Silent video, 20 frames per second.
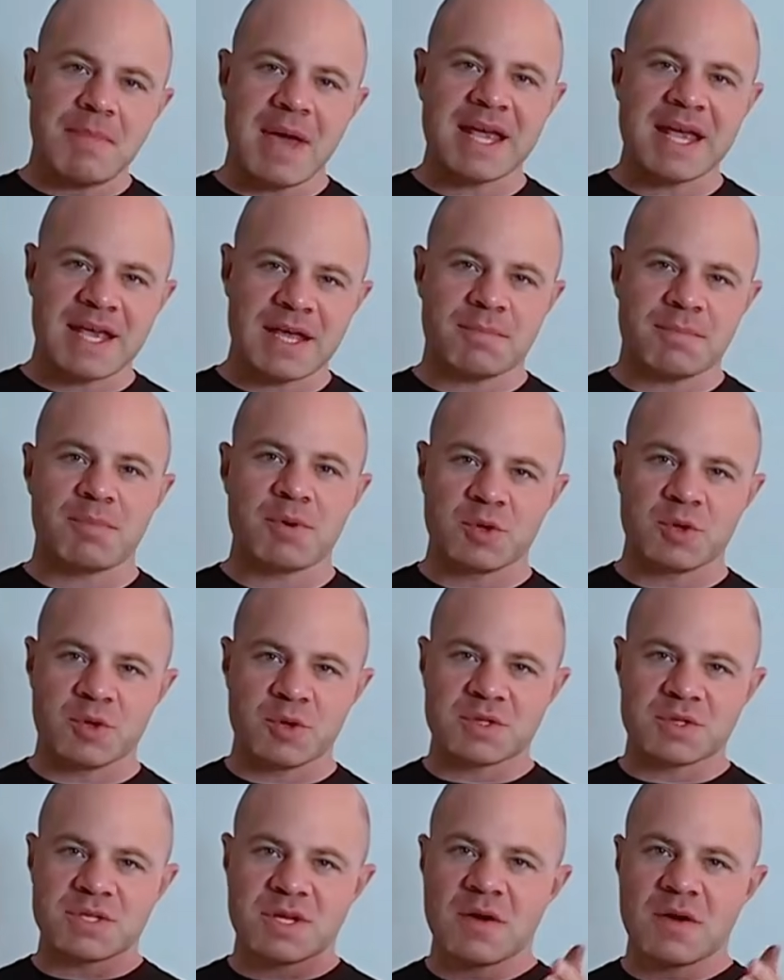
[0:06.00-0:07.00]
make it
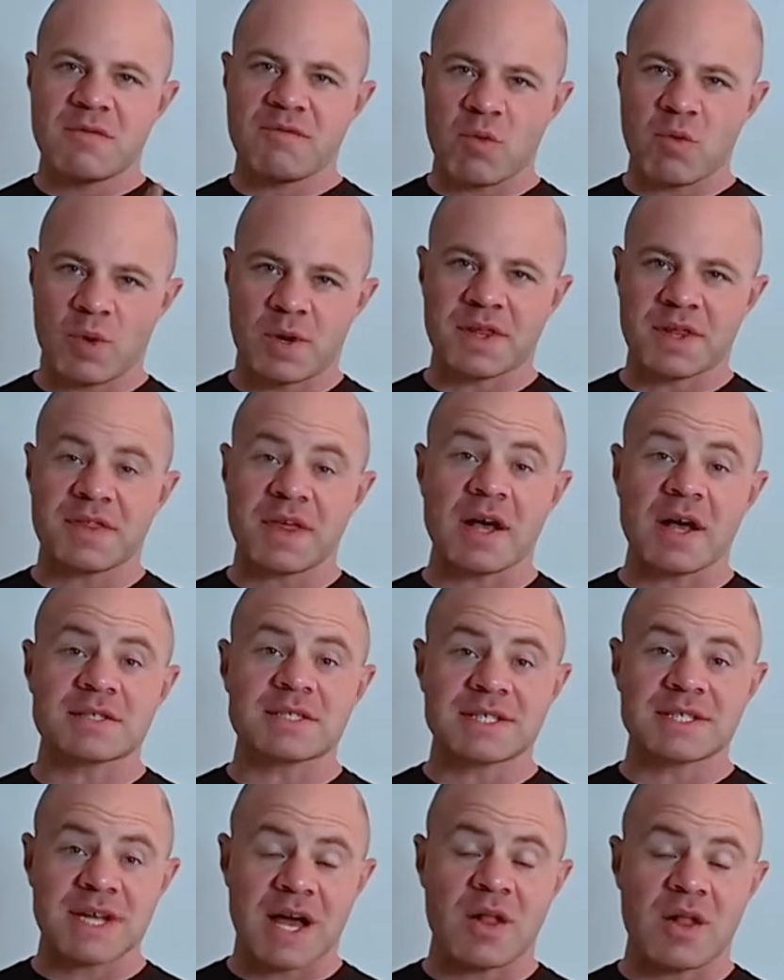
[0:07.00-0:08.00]
produce
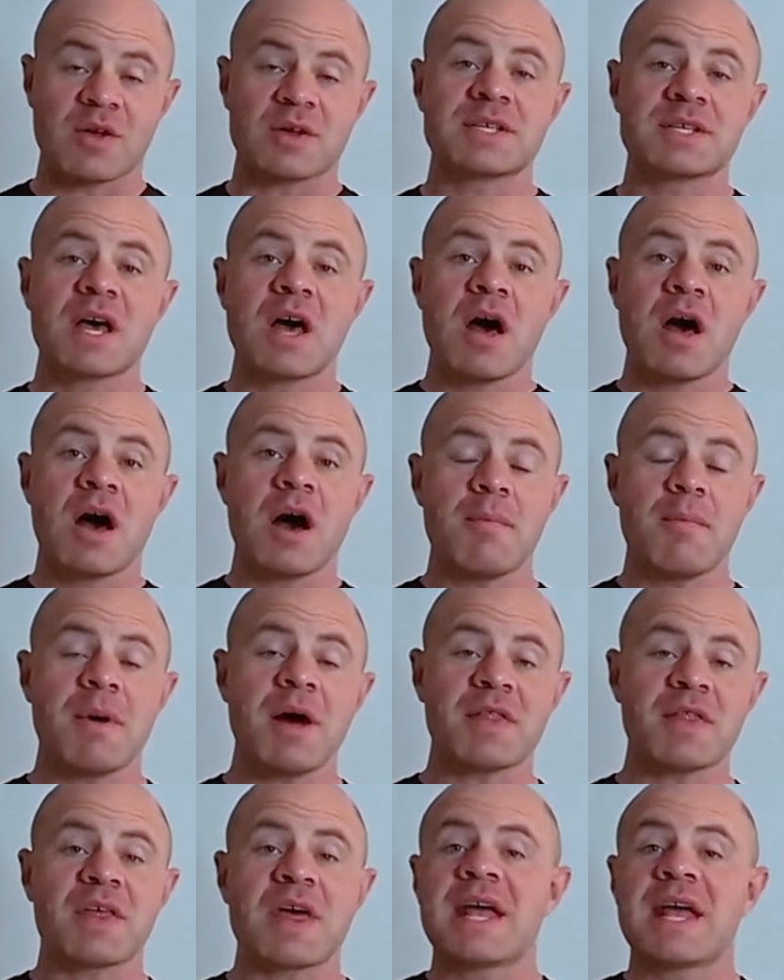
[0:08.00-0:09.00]
$40,000 a
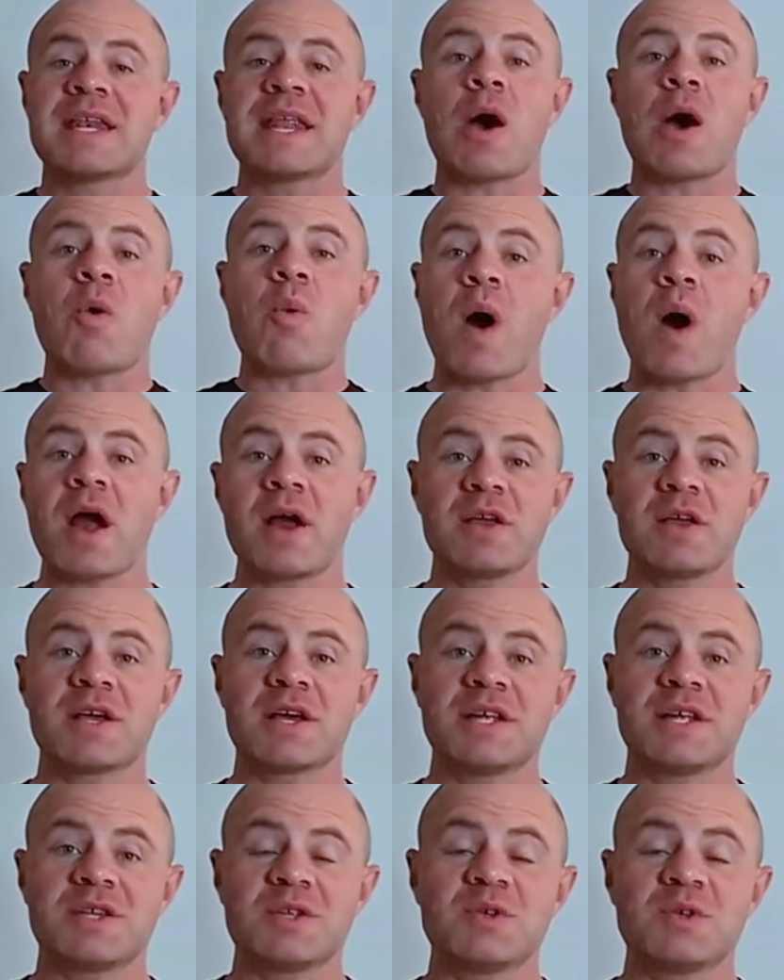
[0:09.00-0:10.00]
month. Now, why are you
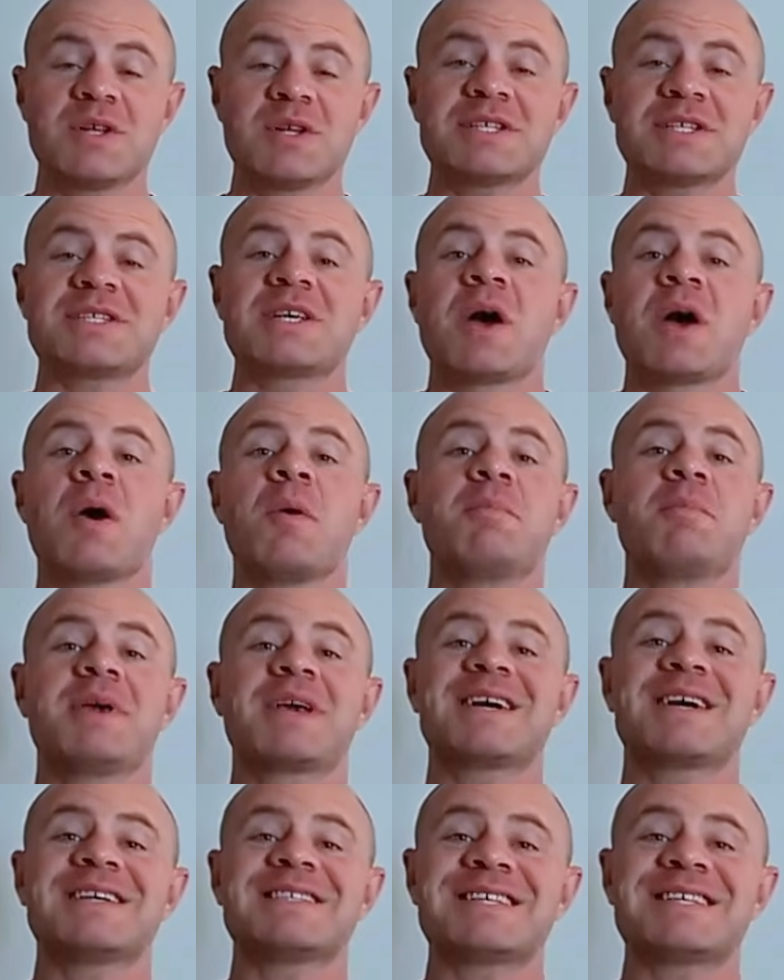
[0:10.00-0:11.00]
gonna do this?
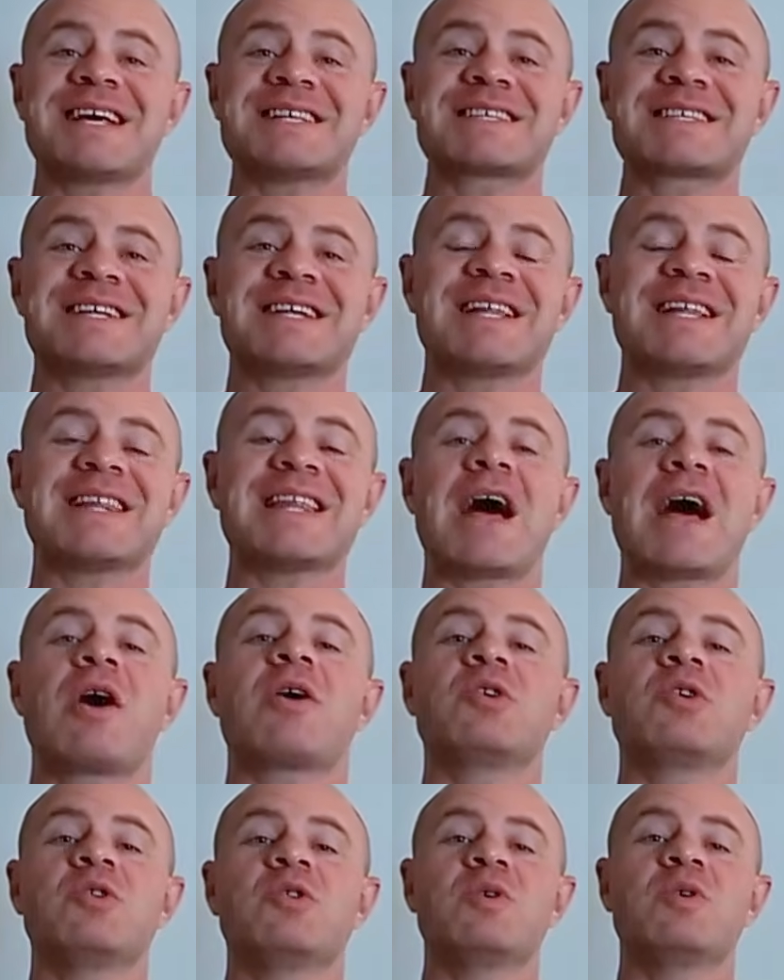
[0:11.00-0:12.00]
Because that's gonna
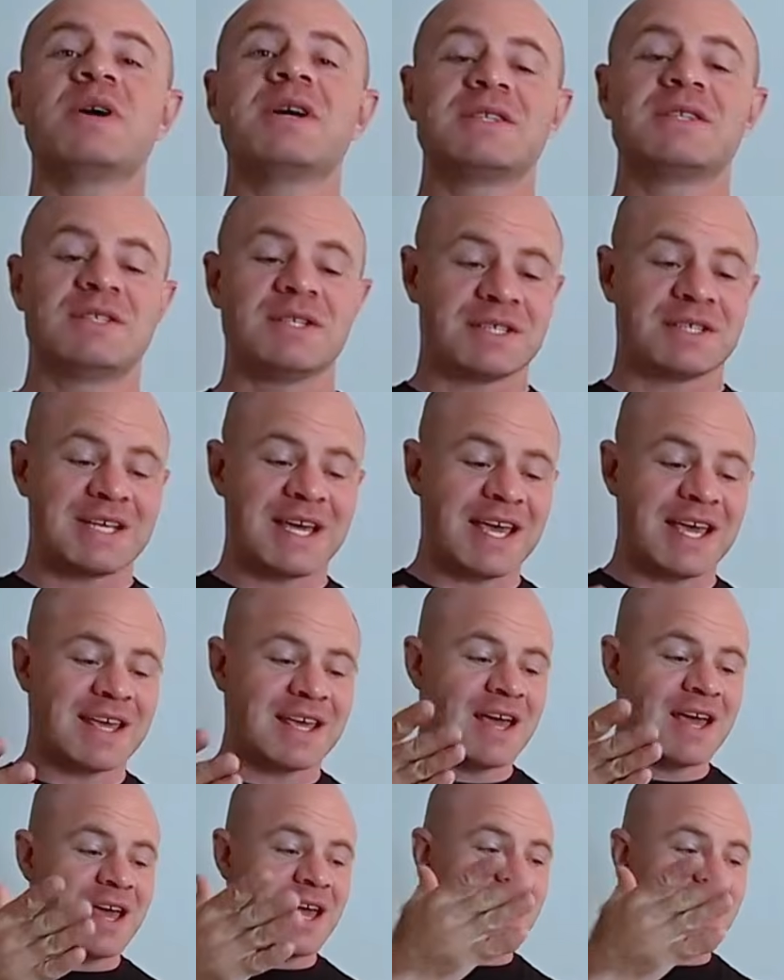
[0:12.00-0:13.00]
allow you to
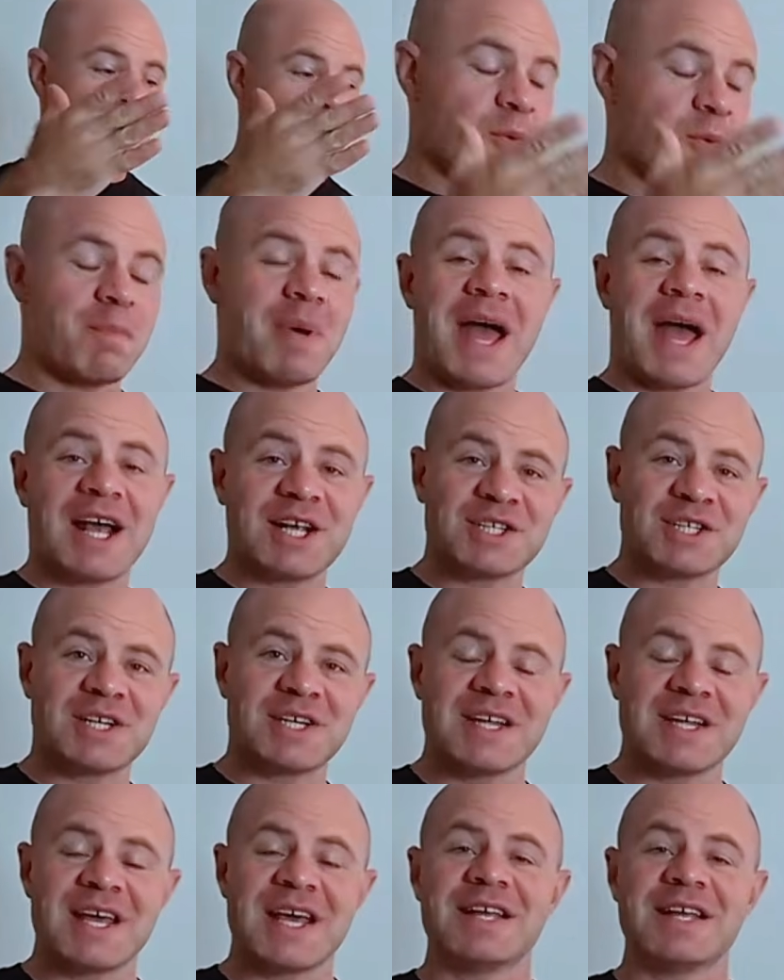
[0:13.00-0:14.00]
take your
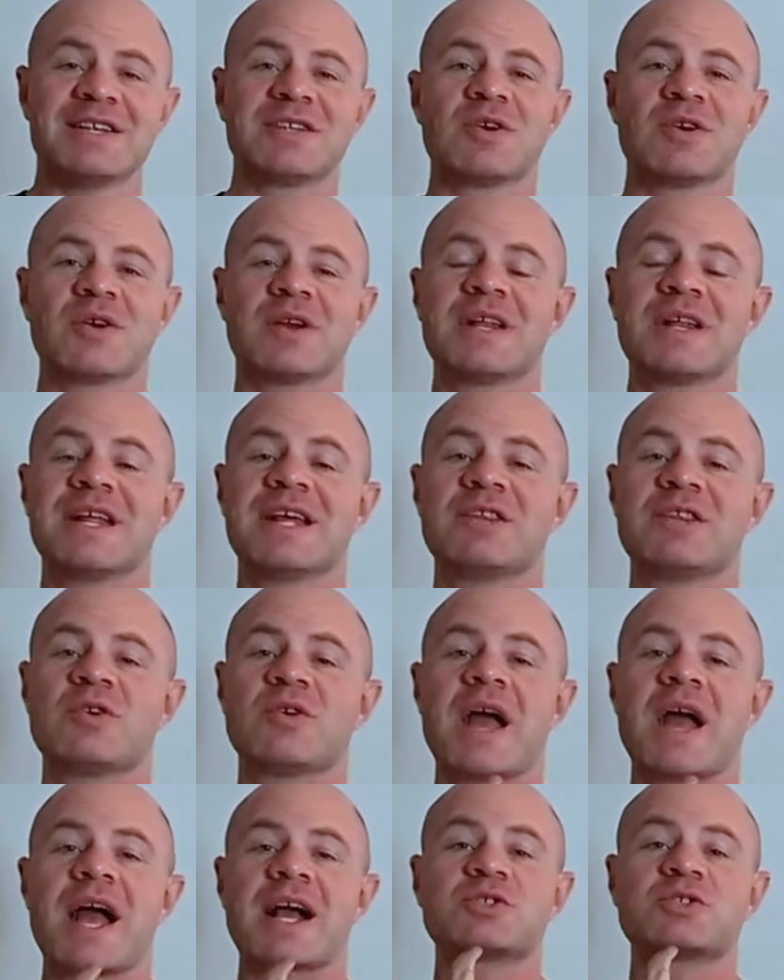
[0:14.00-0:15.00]
passion and turn it
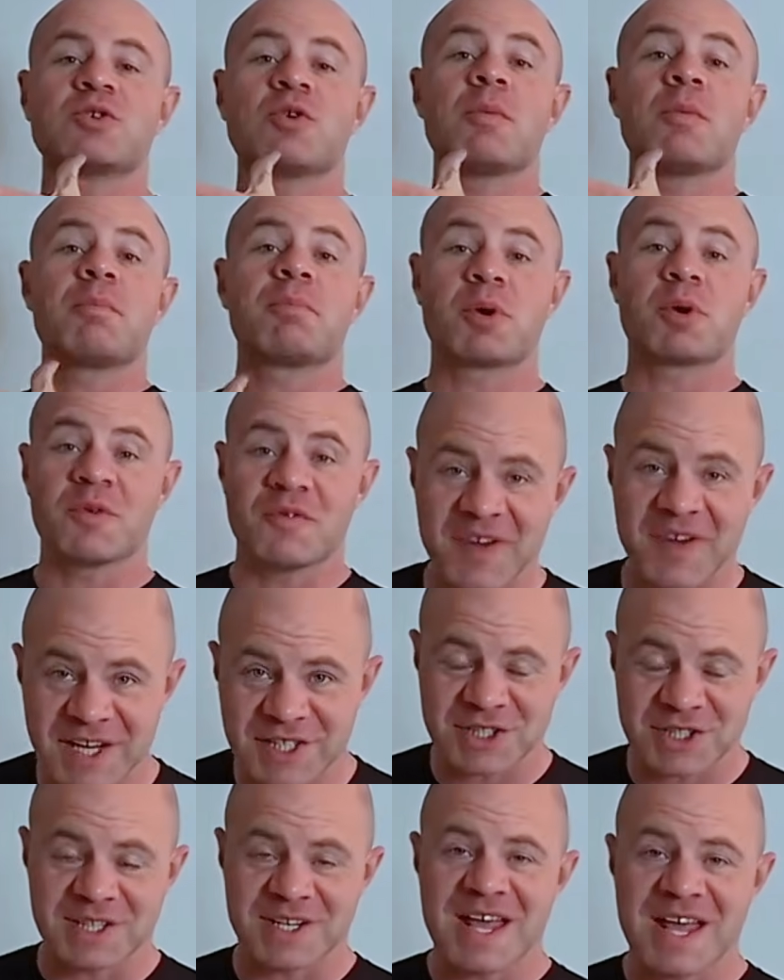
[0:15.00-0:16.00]
into your actual
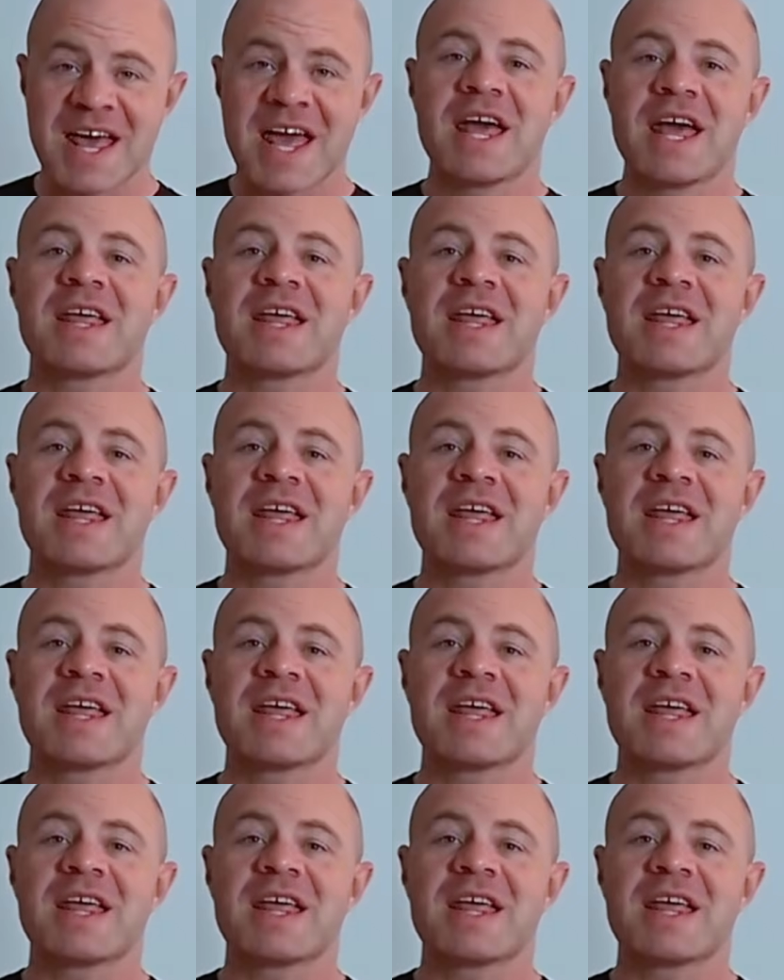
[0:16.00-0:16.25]
profession.